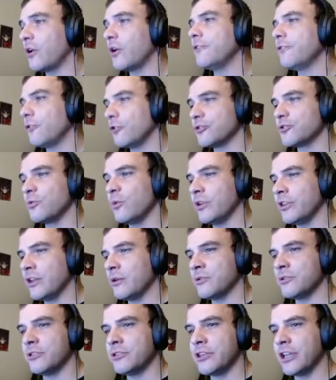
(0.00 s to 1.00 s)
first one
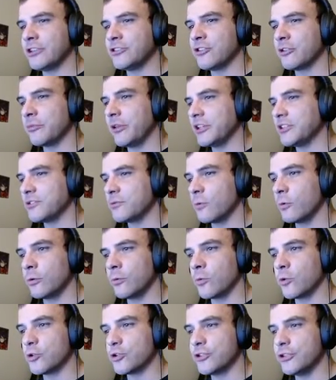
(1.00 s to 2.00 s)
that took place in
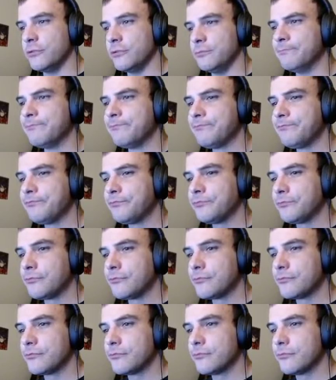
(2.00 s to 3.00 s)
World War II.
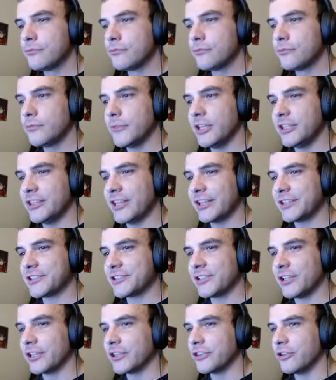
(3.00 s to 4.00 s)
And that's
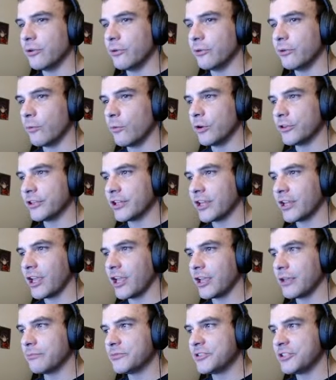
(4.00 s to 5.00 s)
the only one that
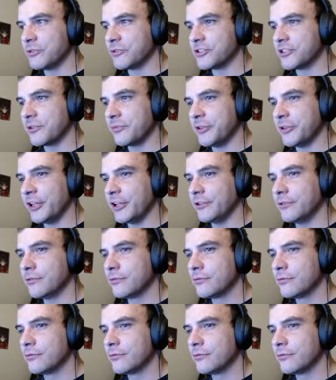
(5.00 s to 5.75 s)
I seriously played.